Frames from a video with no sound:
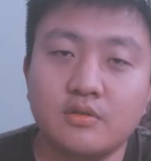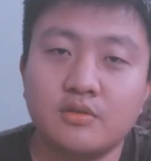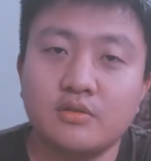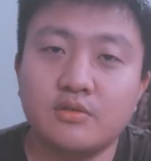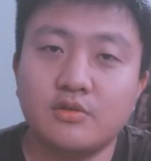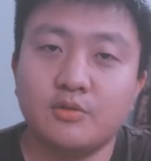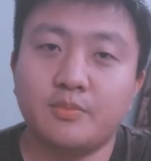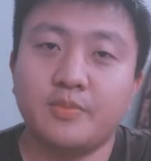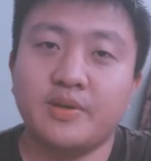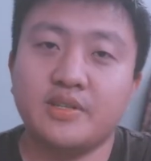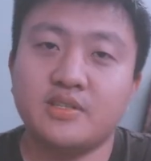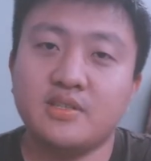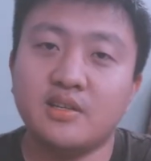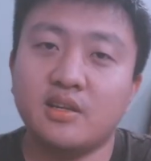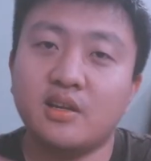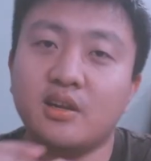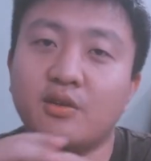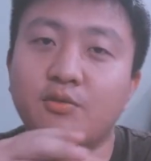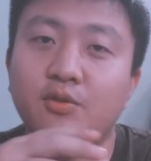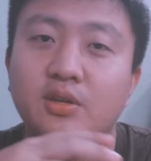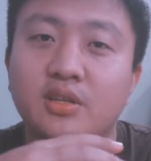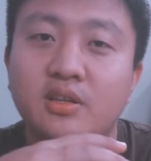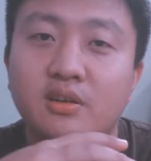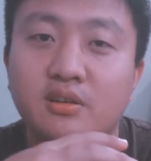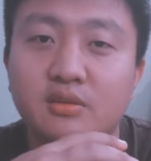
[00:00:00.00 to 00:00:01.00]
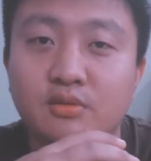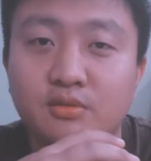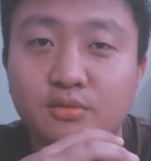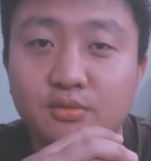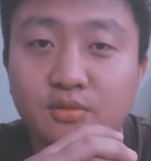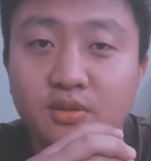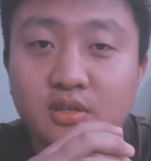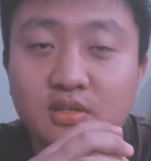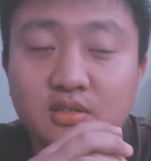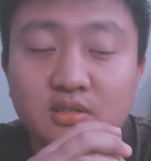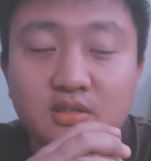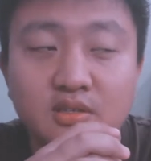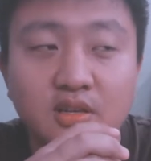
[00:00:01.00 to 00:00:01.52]
So basically what I'll
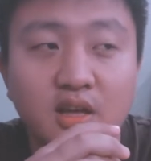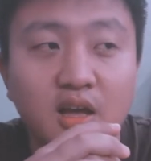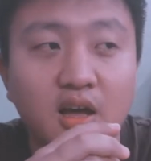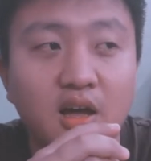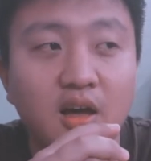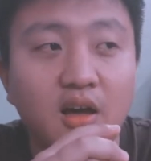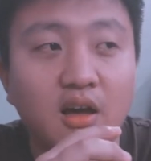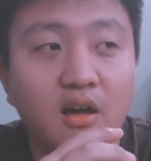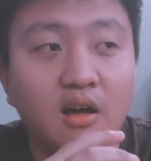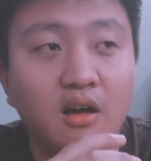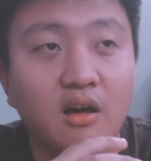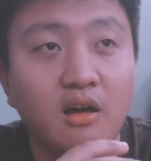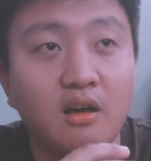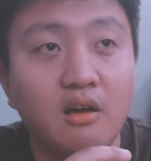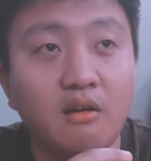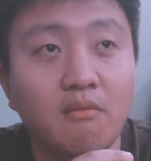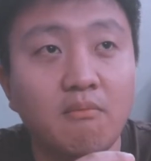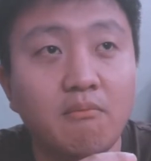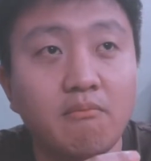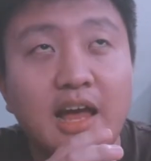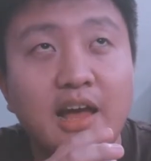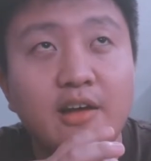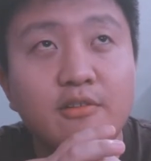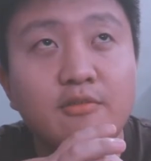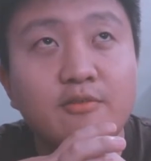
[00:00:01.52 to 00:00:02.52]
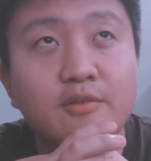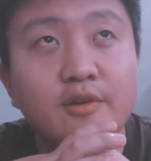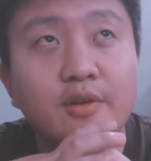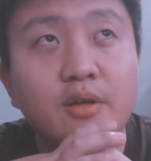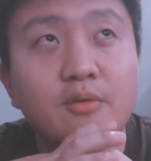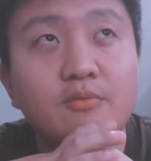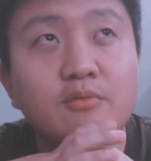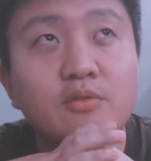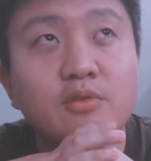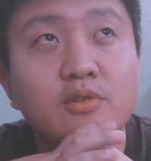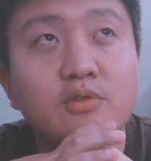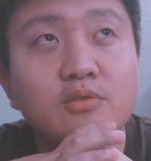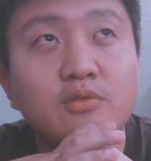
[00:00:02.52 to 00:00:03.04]
do is, I
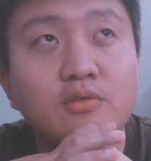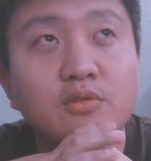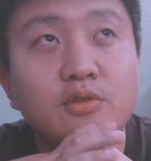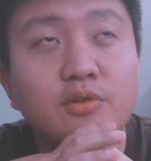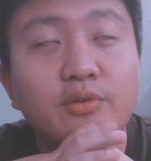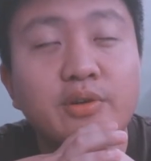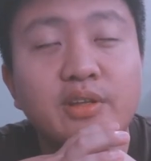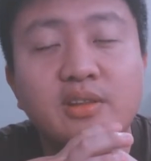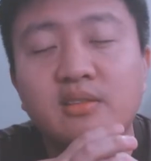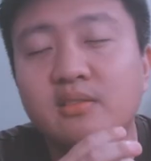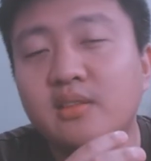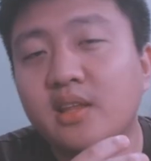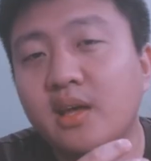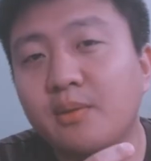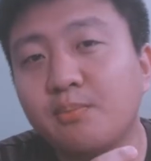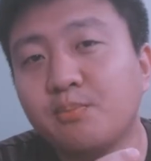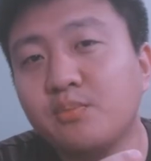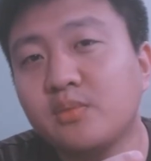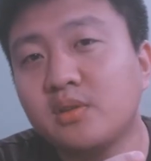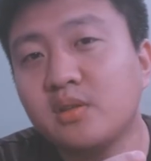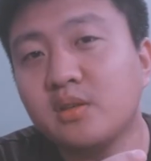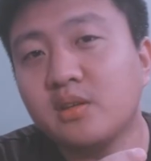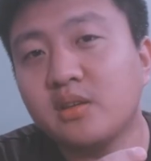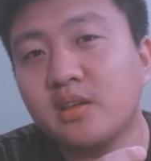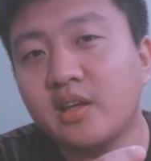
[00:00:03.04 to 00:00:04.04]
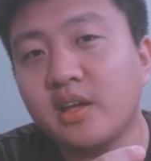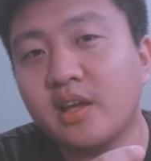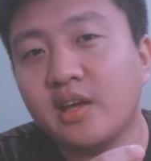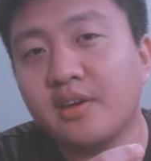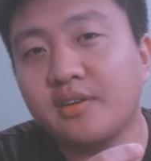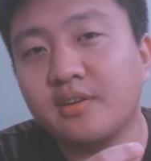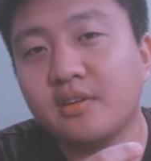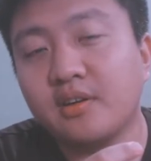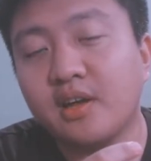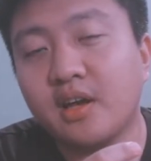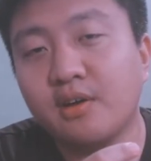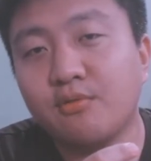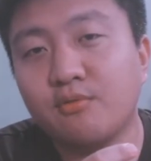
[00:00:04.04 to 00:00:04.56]
will not go in depth
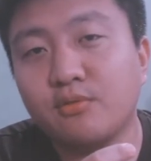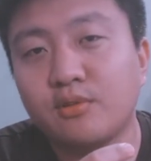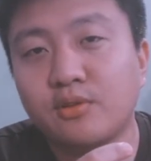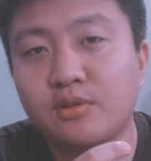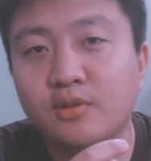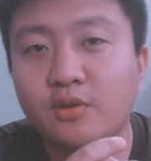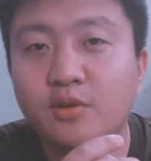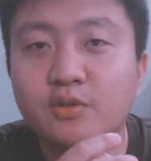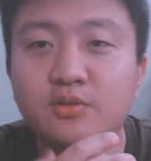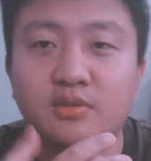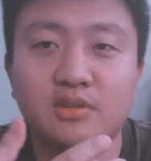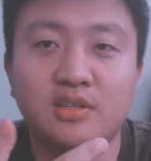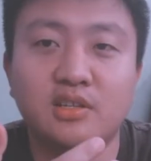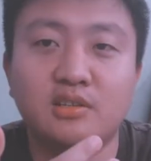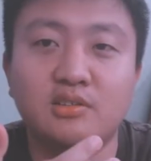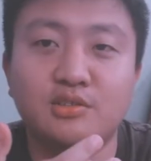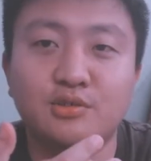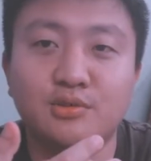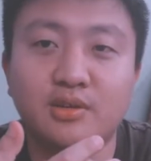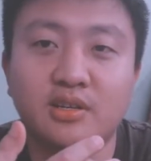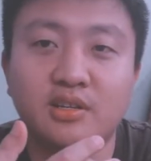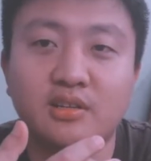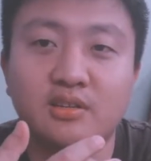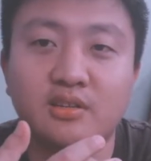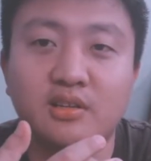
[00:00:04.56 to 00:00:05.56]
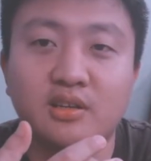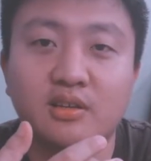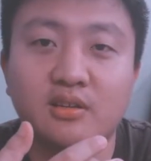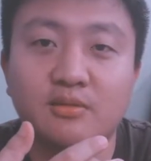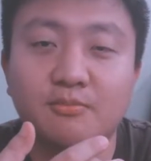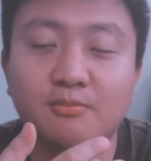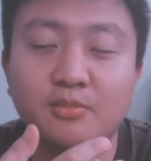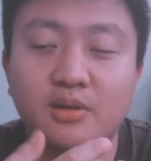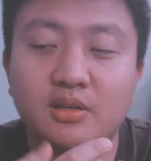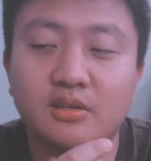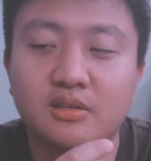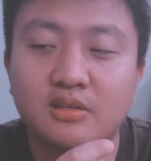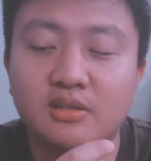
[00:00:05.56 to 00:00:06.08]
and I will not teach you
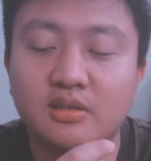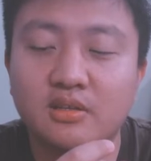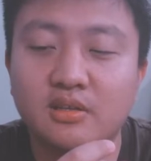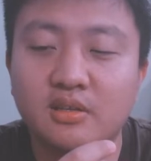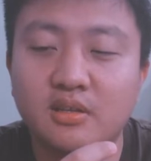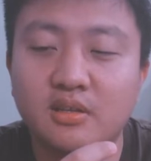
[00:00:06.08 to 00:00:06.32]
anything, but